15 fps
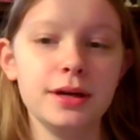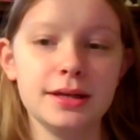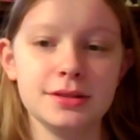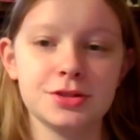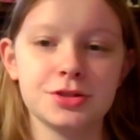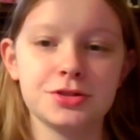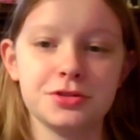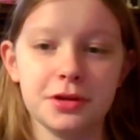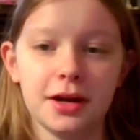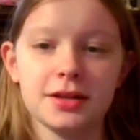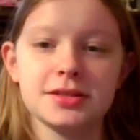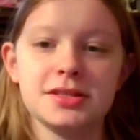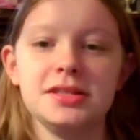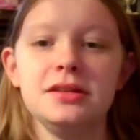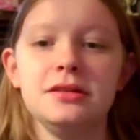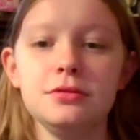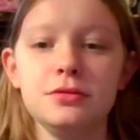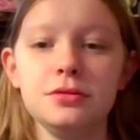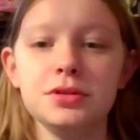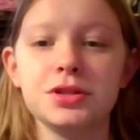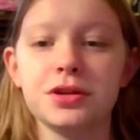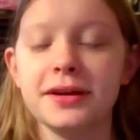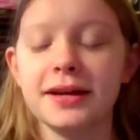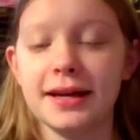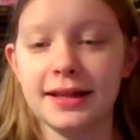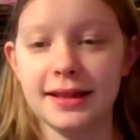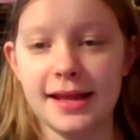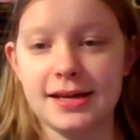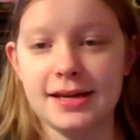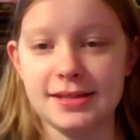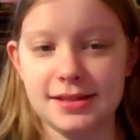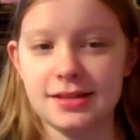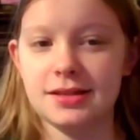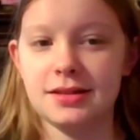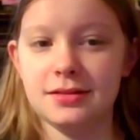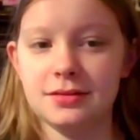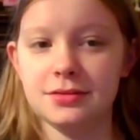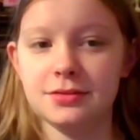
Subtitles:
instructs you during a lesson,